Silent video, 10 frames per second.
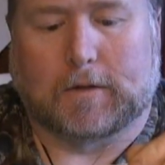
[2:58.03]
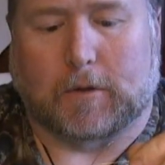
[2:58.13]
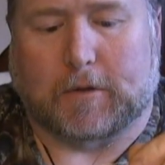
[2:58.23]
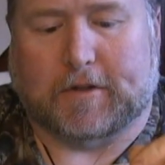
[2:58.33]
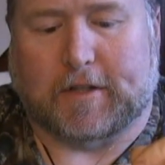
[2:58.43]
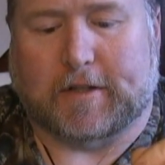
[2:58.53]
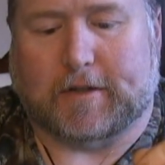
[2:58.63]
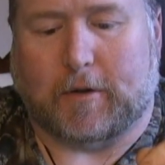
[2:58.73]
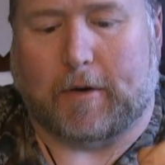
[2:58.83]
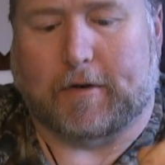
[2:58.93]
so
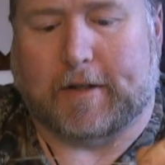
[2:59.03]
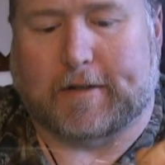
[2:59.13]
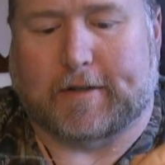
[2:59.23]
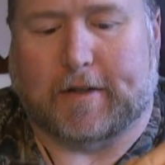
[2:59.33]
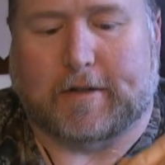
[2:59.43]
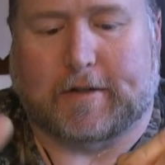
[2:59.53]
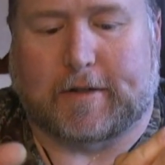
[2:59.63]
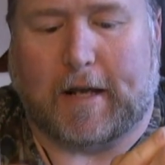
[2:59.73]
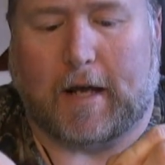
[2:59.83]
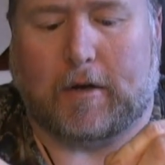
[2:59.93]
everything cinches
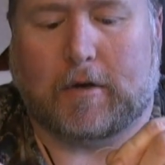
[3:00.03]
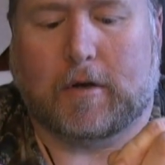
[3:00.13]
down.